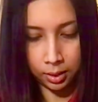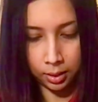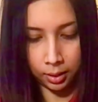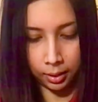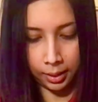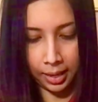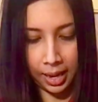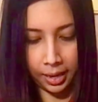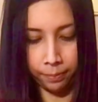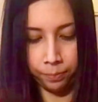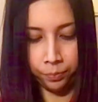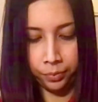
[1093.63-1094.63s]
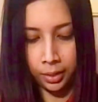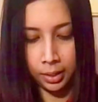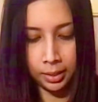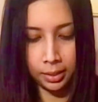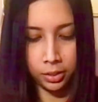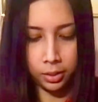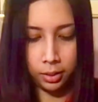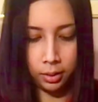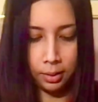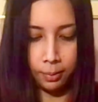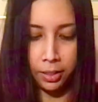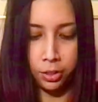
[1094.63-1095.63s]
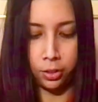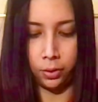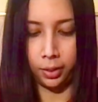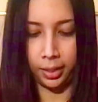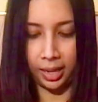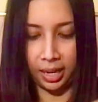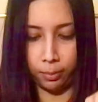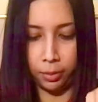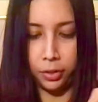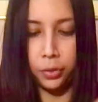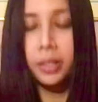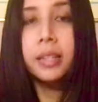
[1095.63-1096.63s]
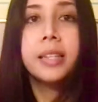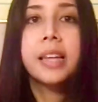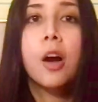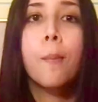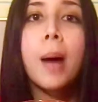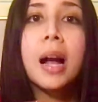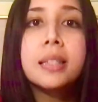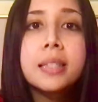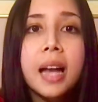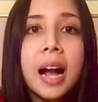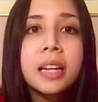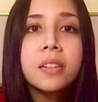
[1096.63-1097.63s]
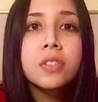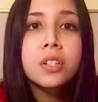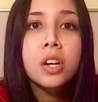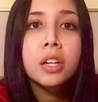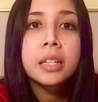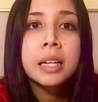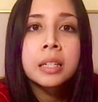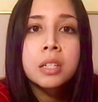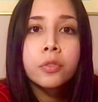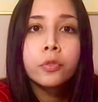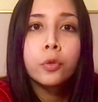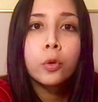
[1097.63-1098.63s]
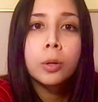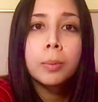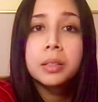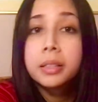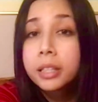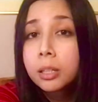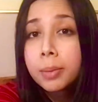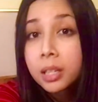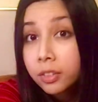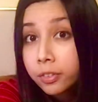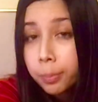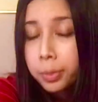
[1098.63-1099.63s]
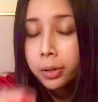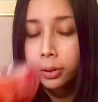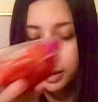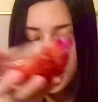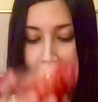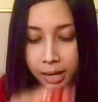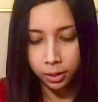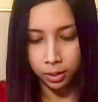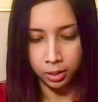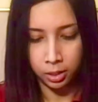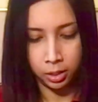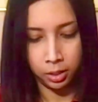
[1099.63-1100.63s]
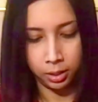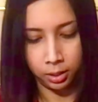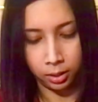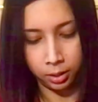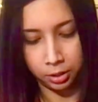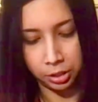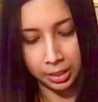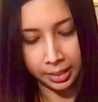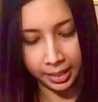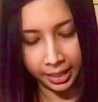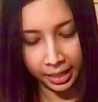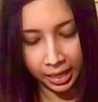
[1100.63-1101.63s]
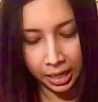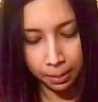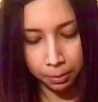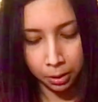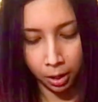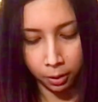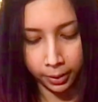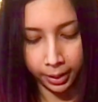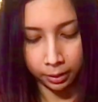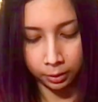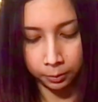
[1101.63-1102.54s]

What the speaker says: Okay, let me show the camera. You can see how mine's kind of starting to form a little bit of a puree. Just keep going.